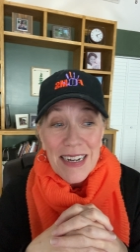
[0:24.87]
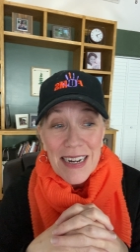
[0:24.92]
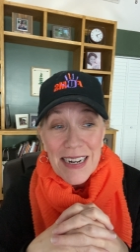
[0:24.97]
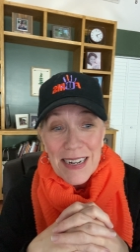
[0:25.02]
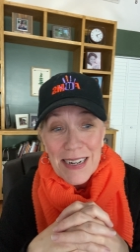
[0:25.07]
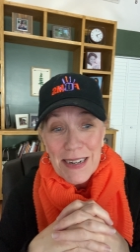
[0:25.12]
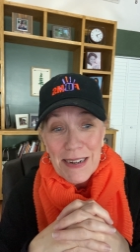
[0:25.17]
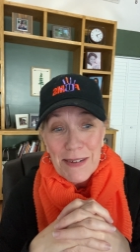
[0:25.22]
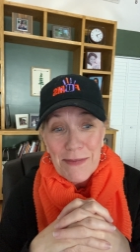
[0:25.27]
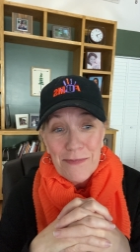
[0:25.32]

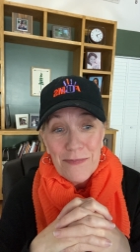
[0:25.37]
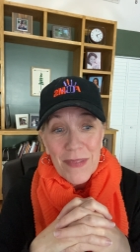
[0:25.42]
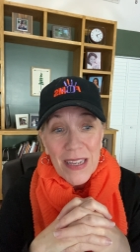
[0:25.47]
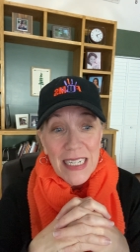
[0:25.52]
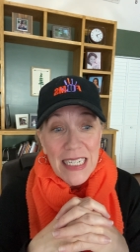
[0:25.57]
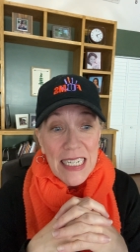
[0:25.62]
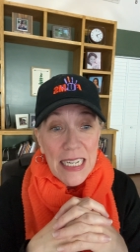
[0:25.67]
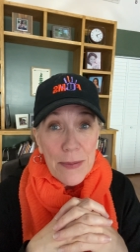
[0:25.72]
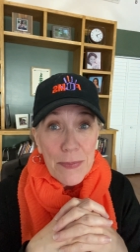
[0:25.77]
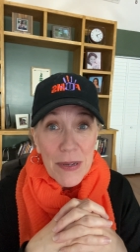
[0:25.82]
Um,
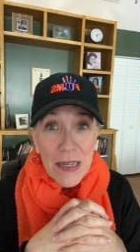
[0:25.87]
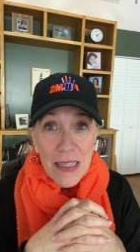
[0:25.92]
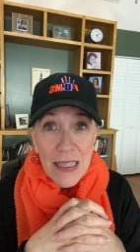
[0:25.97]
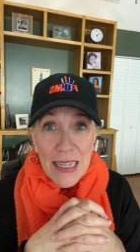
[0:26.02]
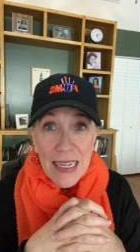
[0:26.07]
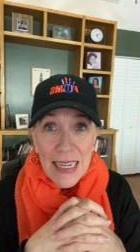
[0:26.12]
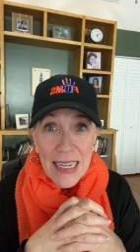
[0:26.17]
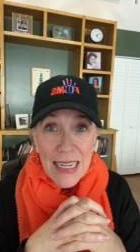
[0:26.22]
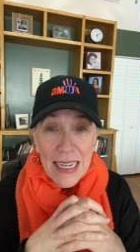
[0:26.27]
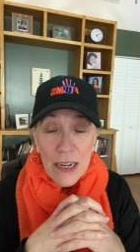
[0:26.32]

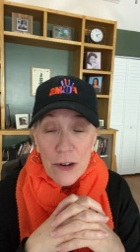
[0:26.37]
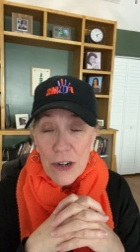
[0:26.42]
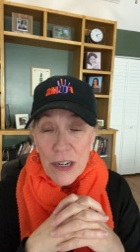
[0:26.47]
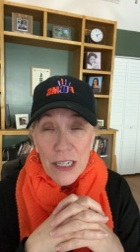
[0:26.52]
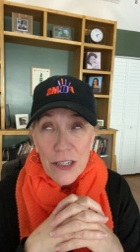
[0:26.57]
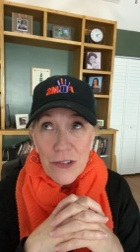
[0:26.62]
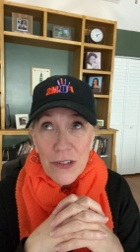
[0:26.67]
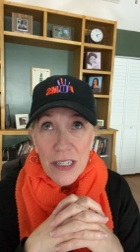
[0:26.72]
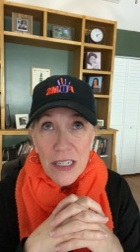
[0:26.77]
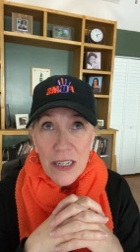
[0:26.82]
typically, or it
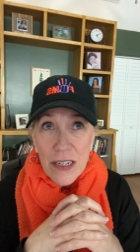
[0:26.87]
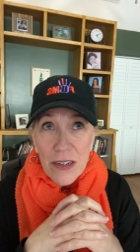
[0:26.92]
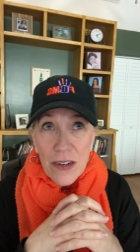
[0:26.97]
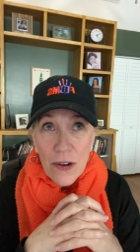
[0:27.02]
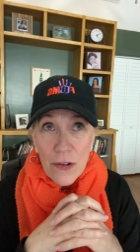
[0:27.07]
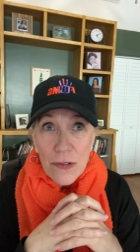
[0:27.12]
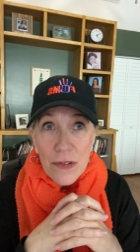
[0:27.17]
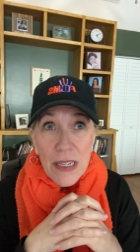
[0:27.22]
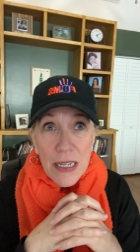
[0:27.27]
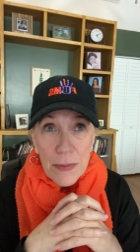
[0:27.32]
used to
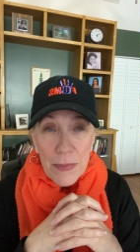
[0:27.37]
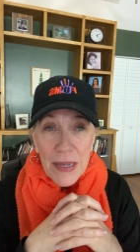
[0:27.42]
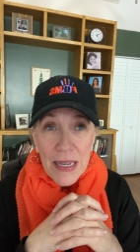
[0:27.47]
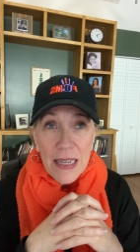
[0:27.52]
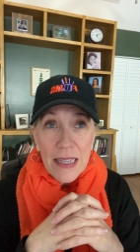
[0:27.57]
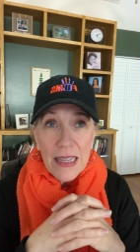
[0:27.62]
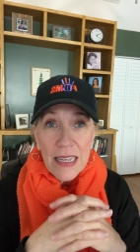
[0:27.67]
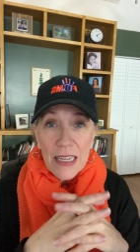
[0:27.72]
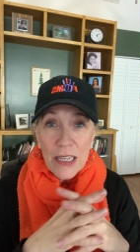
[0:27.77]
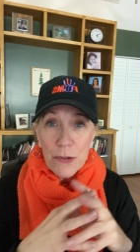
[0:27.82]
only
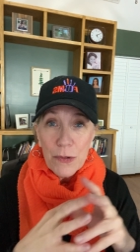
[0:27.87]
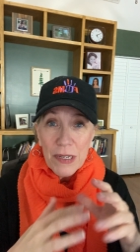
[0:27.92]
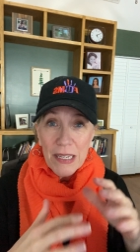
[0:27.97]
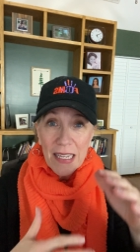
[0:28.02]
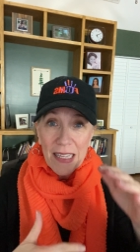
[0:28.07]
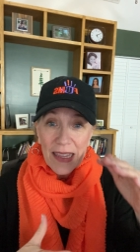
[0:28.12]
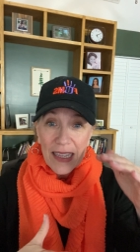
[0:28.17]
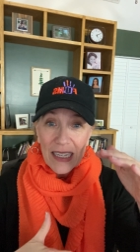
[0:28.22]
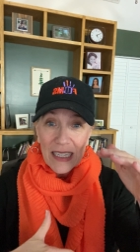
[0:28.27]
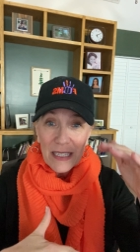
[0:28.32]
be that you would
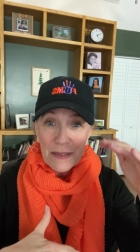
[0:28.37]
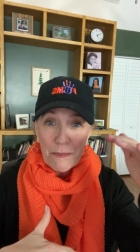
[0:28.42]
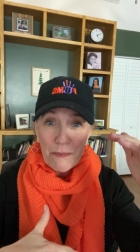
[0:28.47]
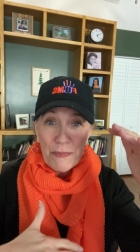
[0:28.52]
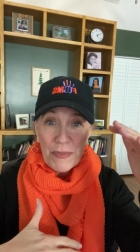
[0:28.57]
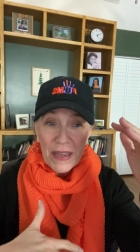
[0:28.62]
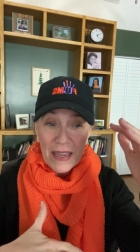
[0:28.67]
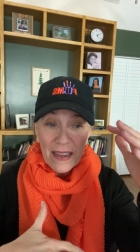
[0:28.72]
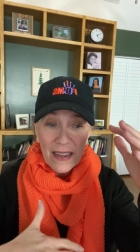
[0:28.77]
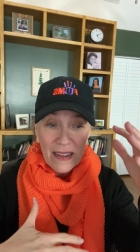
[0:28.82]
get these
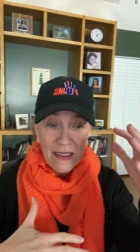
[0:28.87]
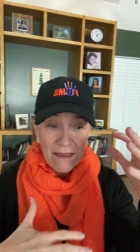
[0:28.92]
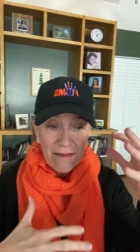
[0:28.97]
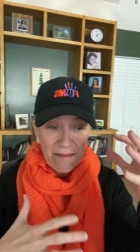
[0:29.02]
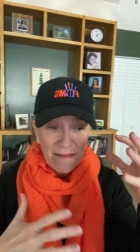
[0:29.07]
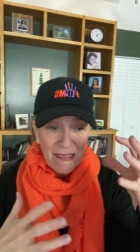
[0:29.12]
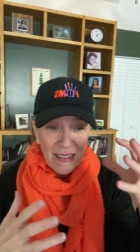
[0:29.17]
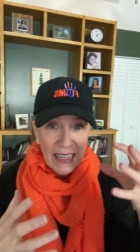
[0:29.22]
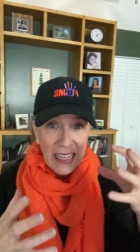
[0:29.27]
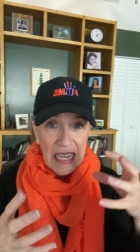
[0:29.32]
big
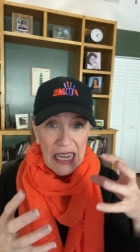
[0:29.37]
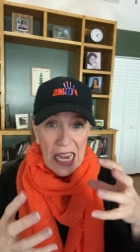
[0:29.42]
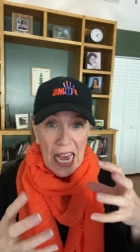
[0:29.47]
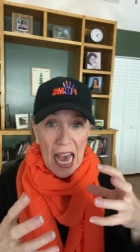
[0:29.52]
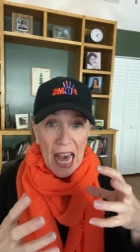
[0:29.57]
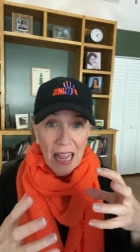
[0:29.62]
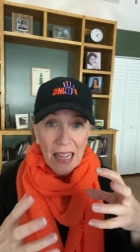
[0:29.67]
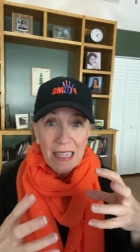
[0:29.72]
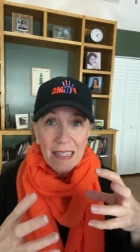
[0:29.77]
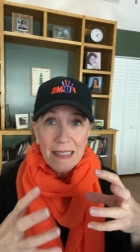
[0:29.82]

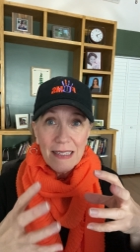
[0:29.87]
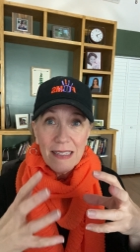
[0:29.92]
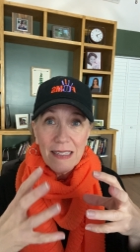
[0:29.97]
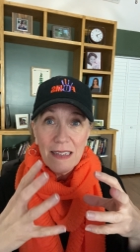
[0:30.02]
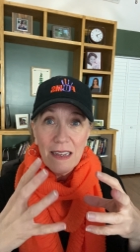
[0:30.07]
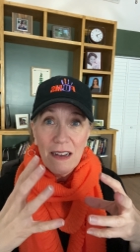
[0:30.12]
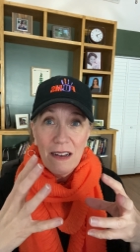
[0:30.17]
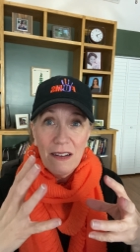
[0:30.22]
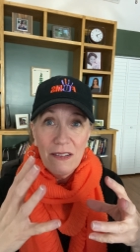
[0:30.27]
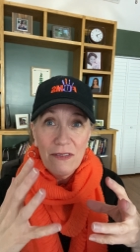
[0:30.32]
gallons
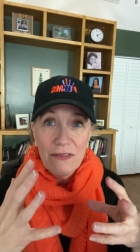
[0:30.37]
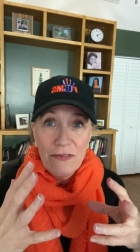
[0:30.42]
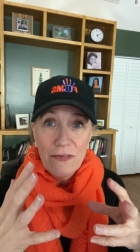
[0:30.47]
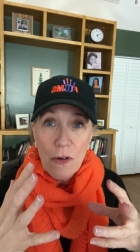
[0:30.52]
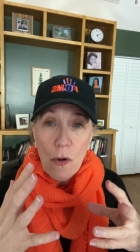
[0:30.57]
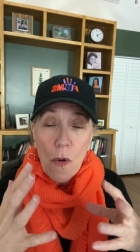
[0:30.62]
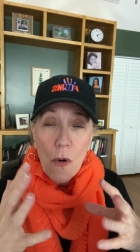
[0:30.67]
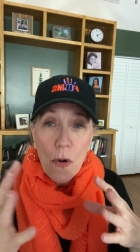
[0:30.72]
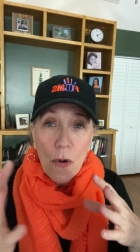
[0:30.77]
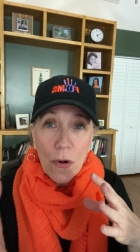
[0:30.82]
of
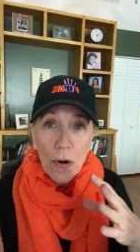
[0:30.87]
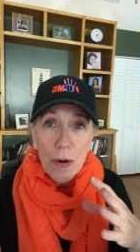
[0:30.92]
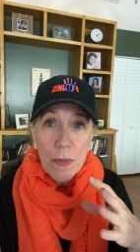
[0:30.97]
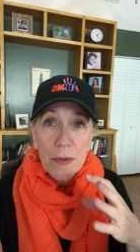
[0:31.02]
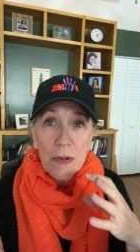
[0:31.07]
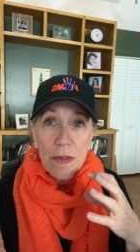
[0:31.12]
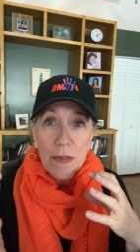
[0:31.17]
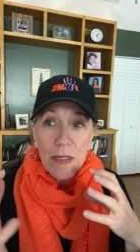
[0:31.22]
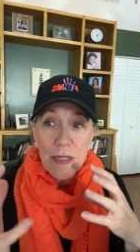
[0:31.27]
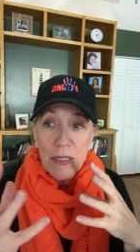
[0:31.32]

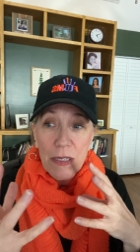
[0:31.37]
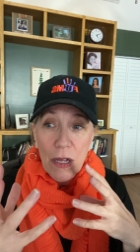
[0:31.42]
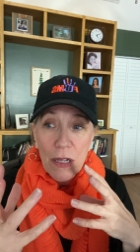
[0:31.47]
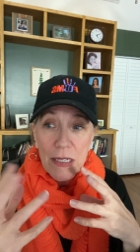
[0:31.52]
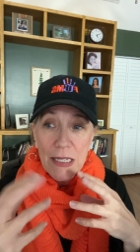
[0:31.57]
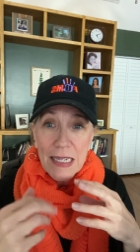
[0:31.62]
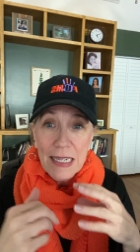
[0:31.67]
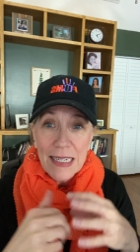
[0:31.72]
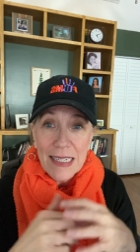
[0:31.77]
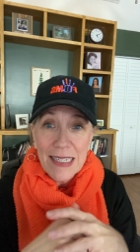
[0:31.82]
horrible,
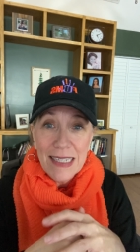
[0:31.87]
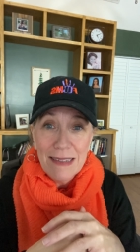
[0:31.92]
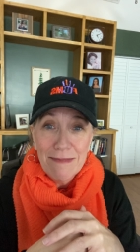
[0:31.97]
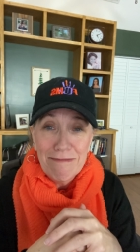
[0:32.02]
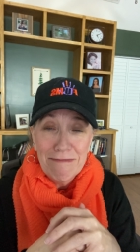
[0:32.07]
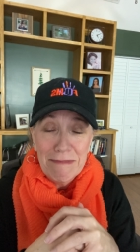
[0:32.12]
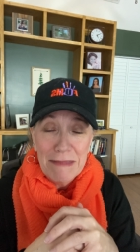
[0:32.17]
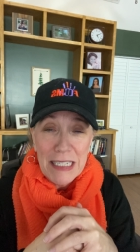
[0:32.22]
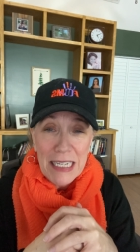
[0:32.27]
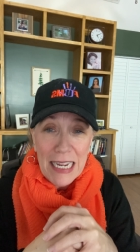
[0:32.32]
salty
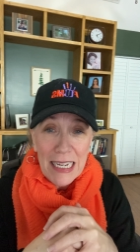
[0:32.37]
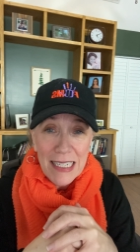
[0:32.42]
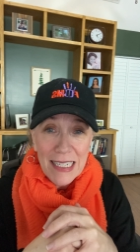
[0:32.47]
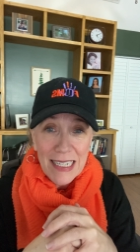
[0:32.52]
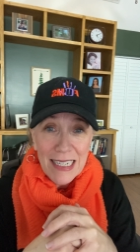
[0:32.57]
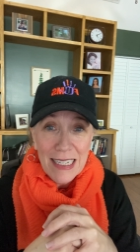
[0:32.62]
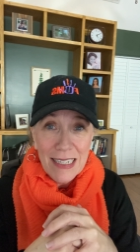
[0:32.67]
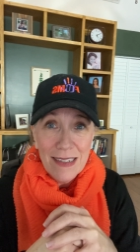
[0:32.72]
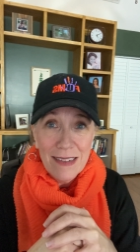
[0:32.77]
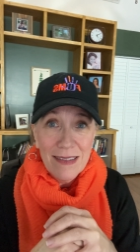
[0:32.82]

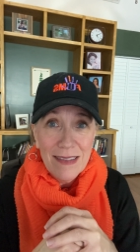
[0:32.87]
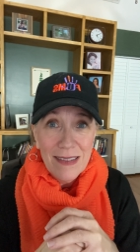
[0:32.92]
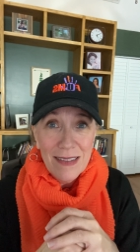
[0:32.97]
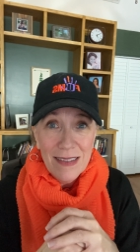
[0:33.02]
tasting,